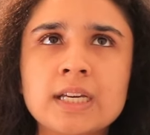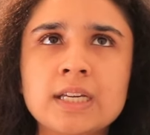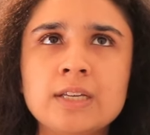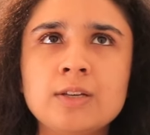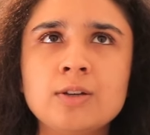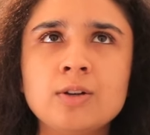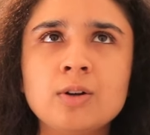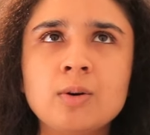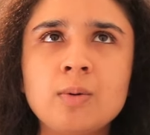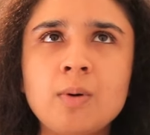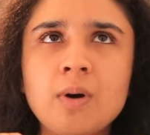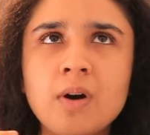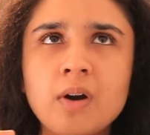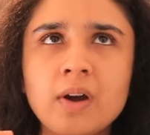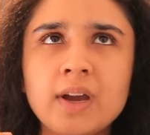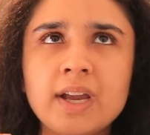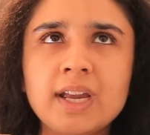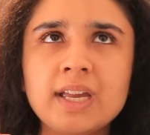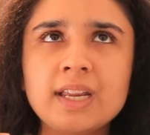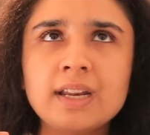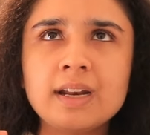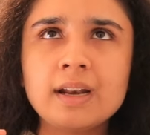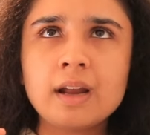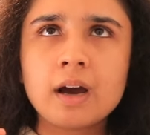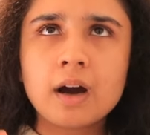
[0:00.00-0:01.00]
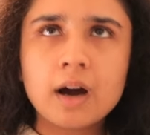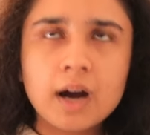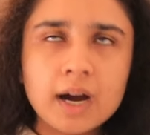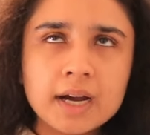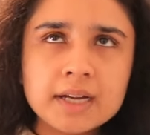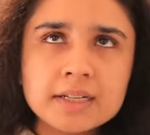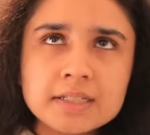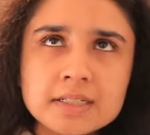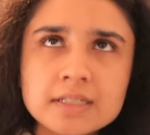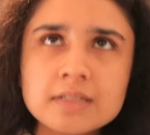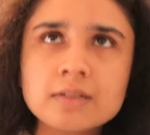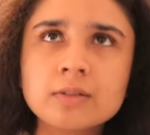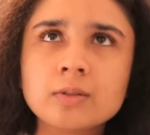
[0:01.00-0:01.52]
you know what? In an
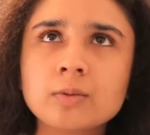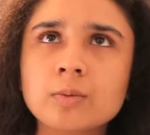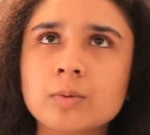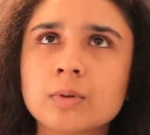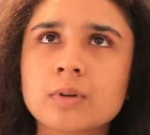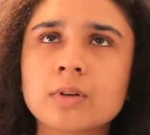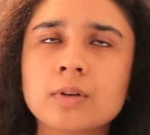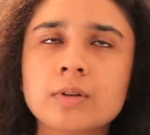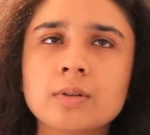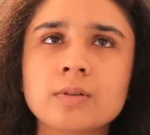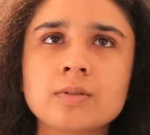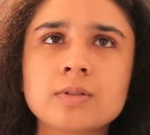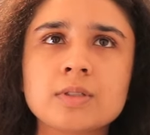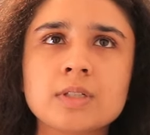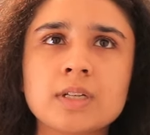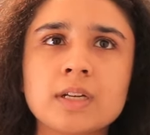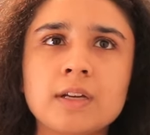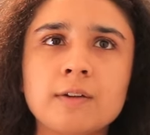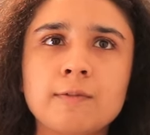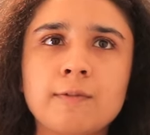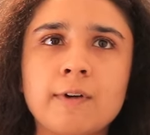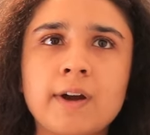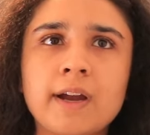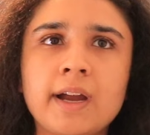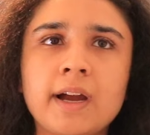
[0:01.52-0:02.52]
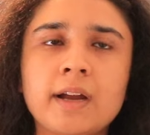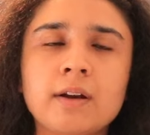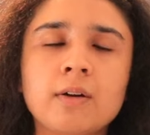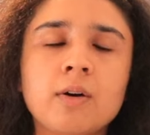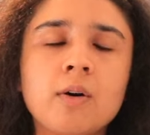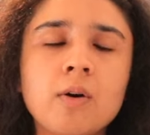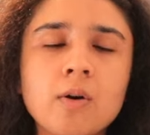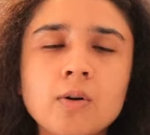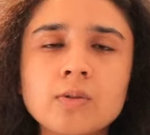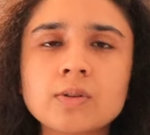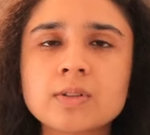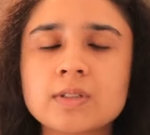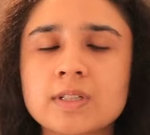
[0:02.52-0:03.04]
ideal world, if I had
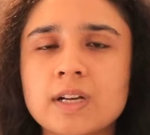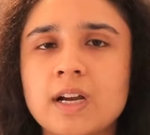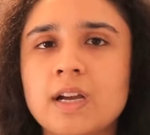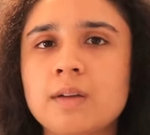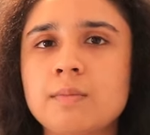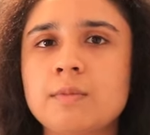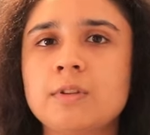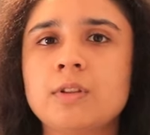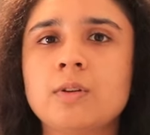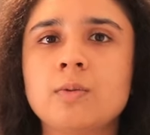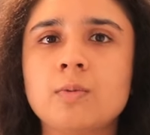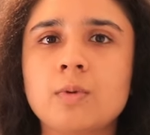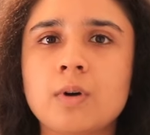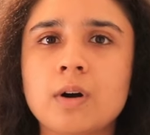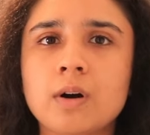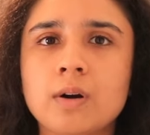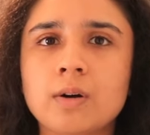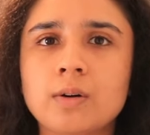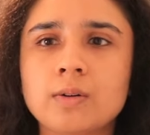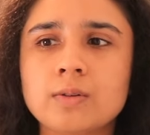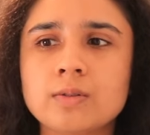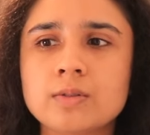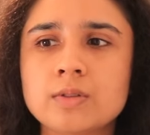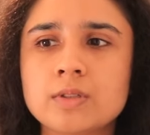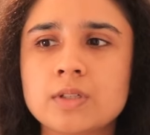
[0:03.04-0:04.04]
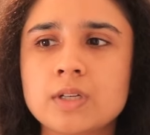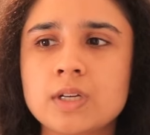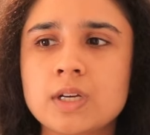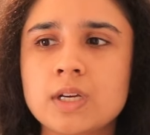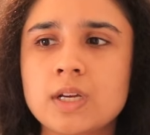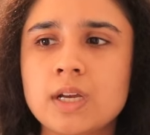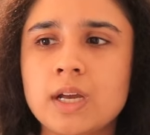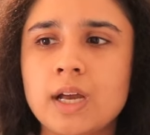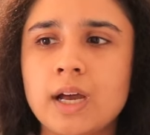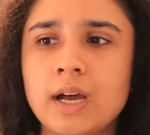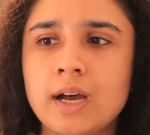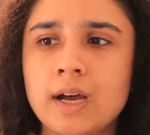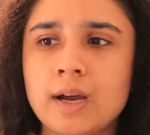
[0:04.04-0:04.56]
all the time in the world
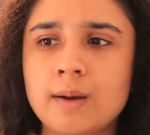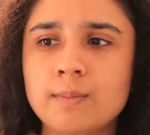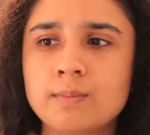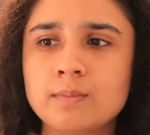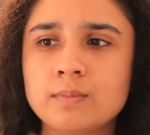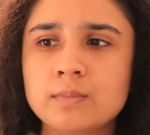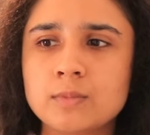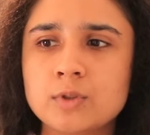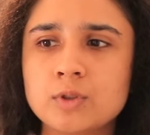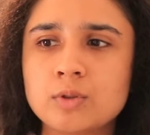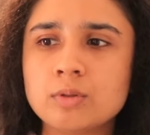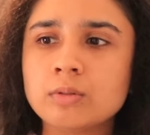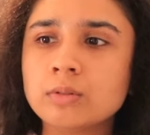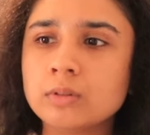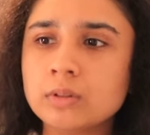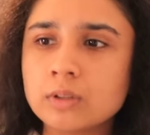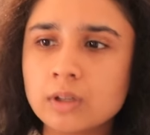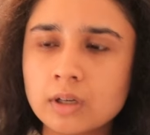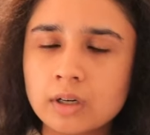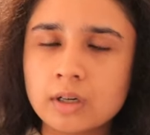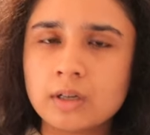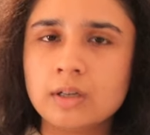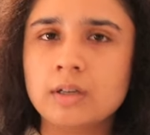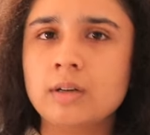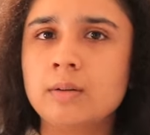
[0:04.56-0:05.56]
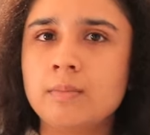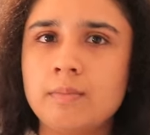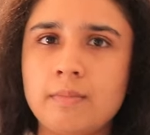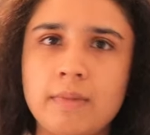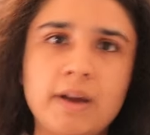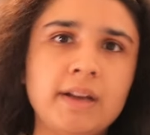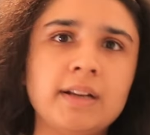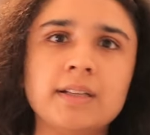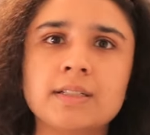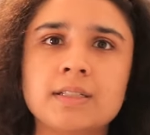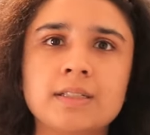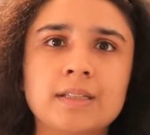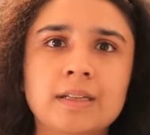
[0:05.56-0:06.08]
um, to learn
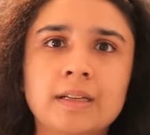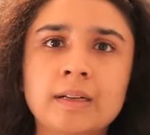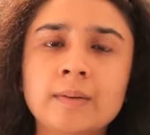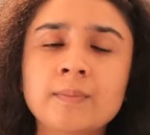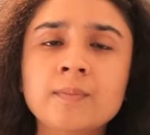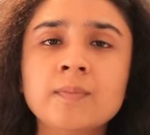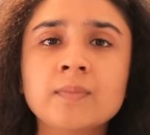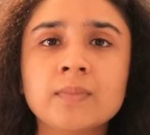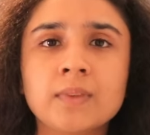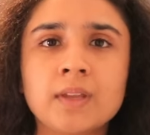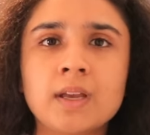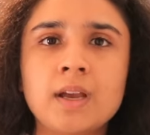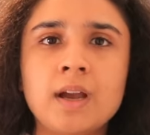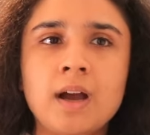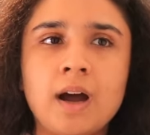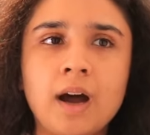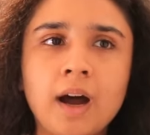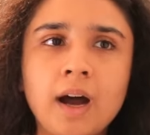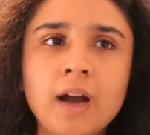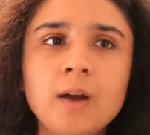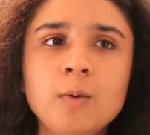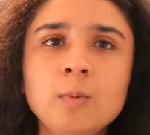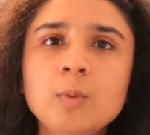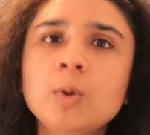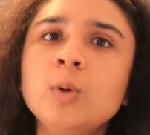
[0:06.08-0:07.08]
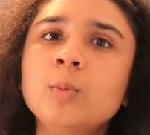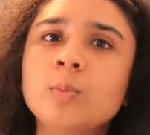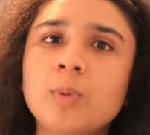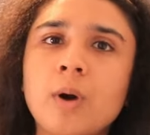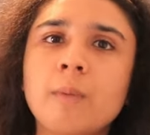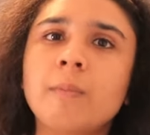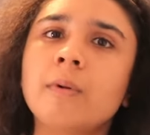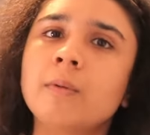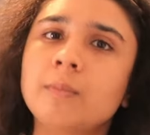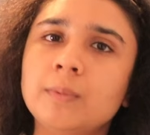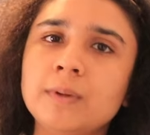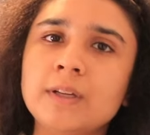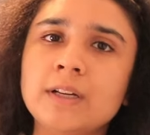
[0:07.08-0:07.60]
medicine, I would
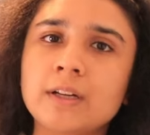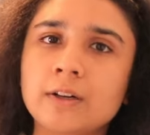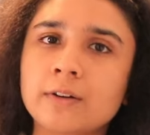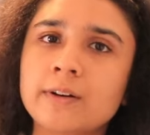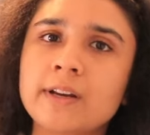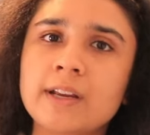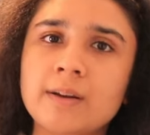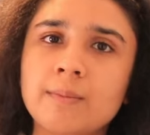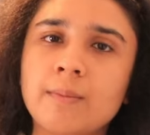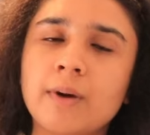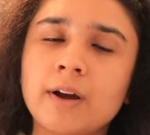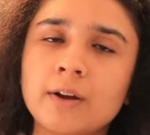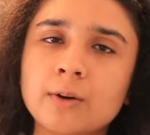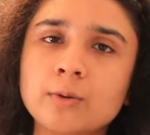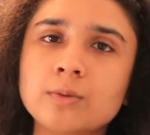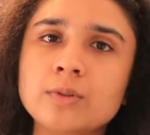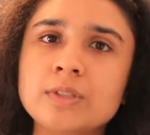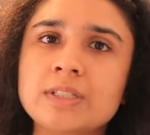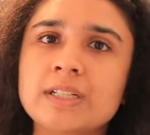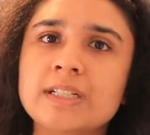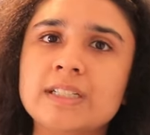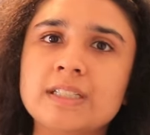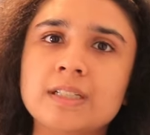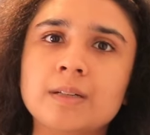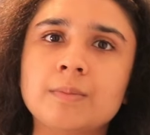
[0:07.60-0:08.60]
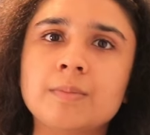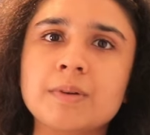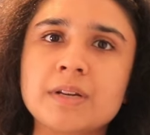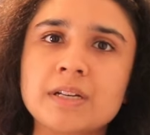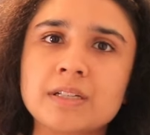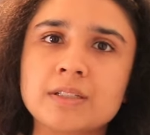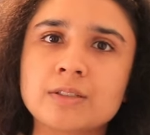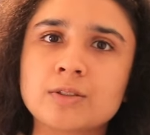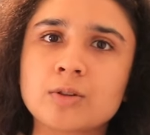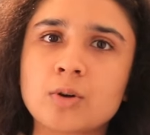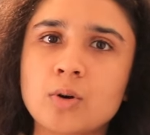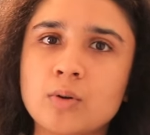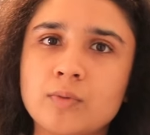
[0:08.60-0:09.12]
probably create my own
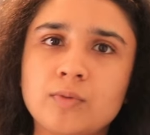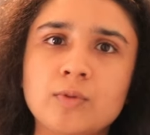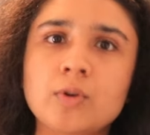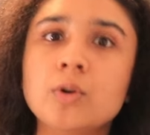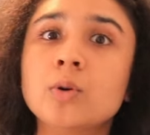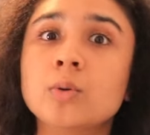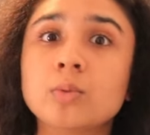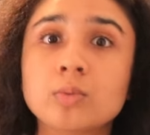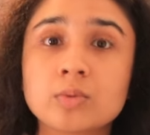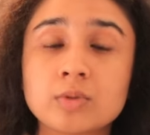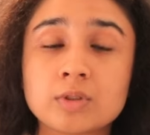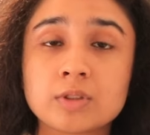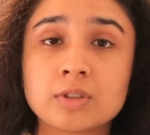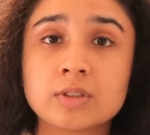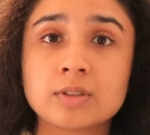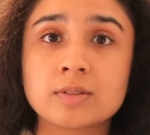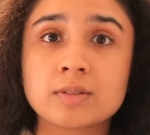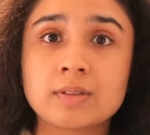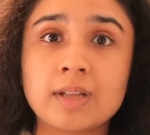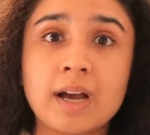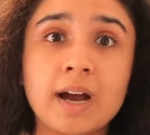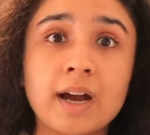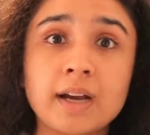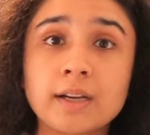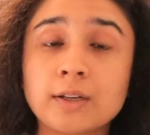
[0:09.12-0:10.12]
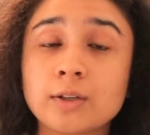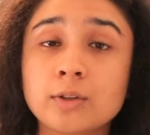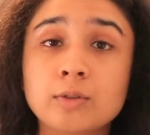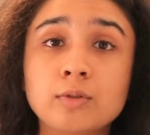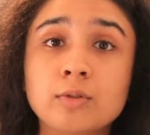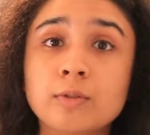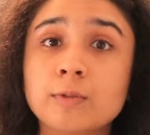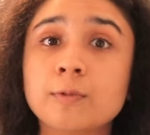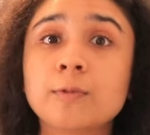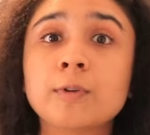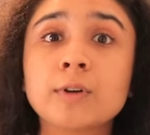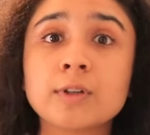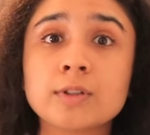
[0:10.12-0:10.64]
database of notes that I could
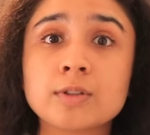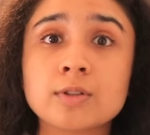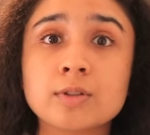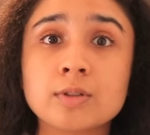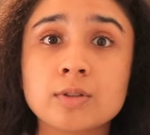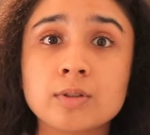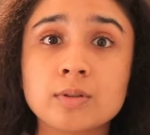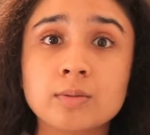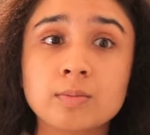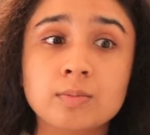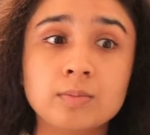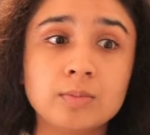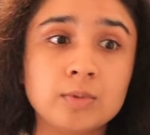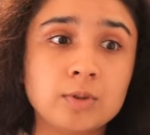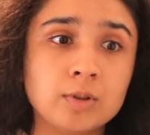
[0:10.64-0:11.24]
refer to.